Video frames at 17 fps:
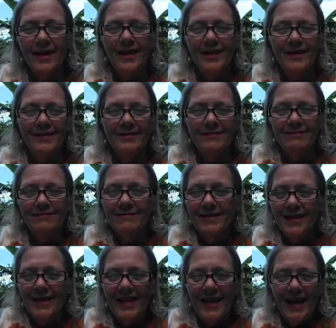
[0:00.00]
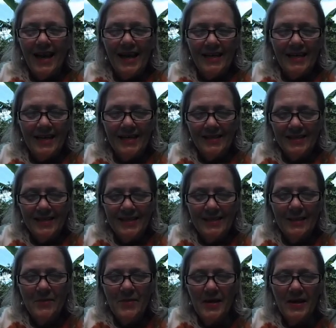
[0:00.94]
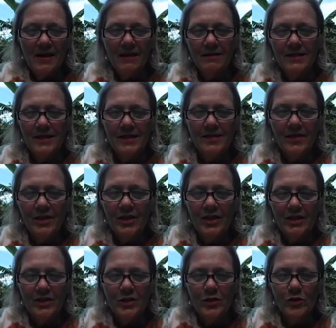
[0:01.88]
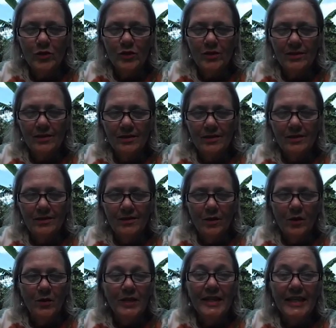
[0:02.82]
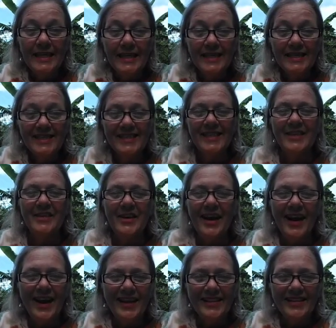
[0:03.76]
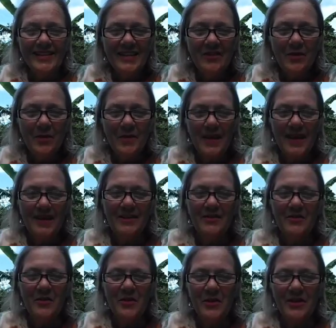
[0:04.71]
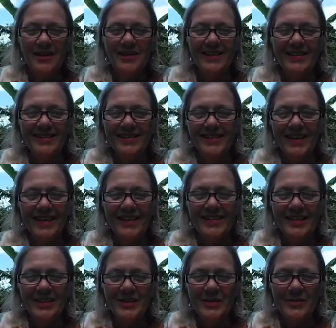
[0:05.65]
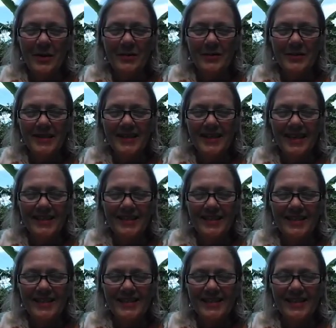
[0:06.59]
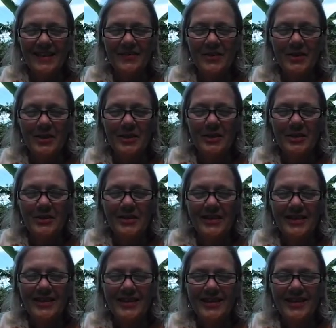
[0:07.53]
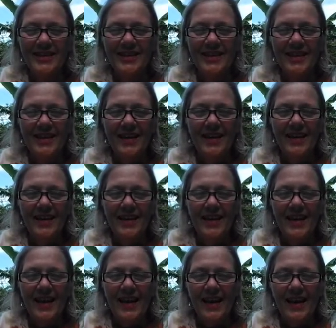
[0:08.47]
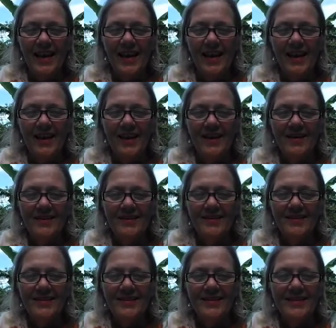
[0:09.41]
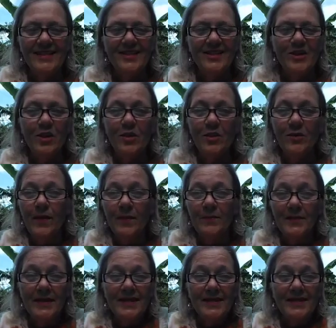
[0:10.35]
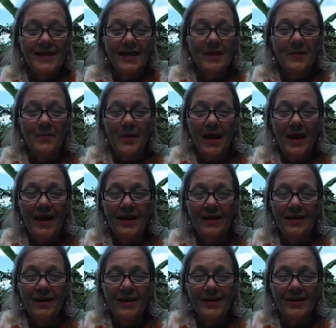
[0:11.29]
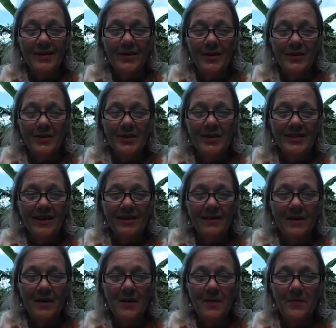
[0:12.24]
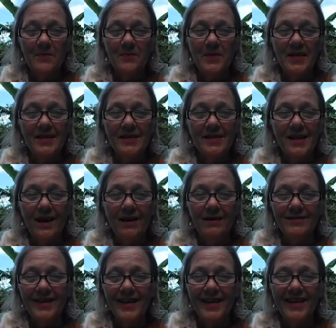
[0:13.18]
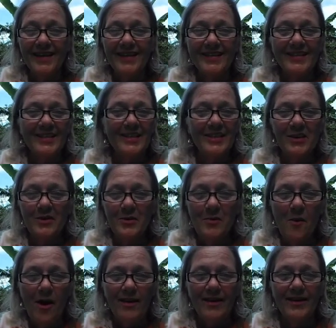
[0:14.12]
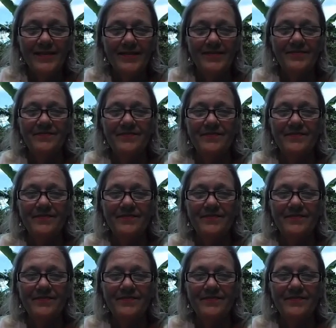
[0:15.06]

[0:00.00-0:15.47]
And I can't see anybody else on the list who's. Oh, Lenny is here. Hi, Lenny from California. Glad that you were able to catch it this afternoon. And so I'm going to say goodbye, adios, um, peace out, and see you tomorrow.